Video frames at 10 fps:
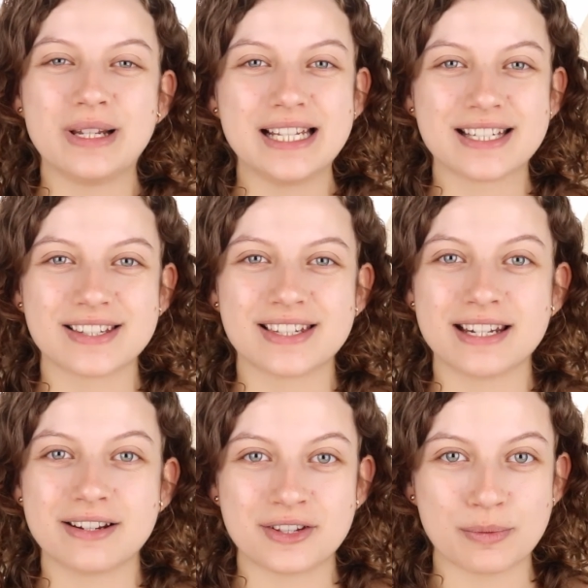please
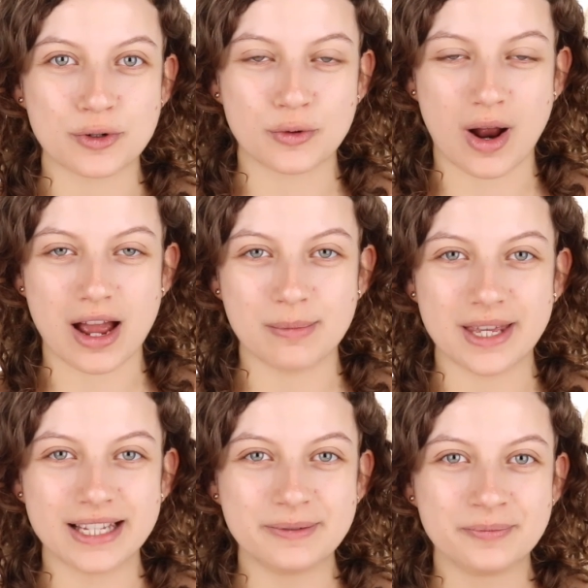consider
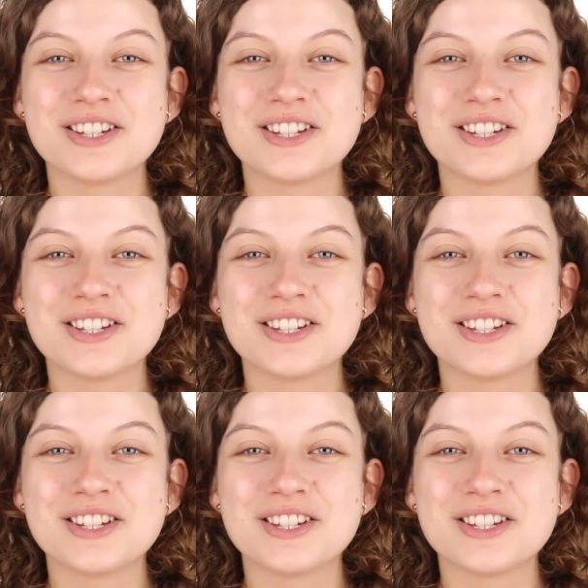subscribing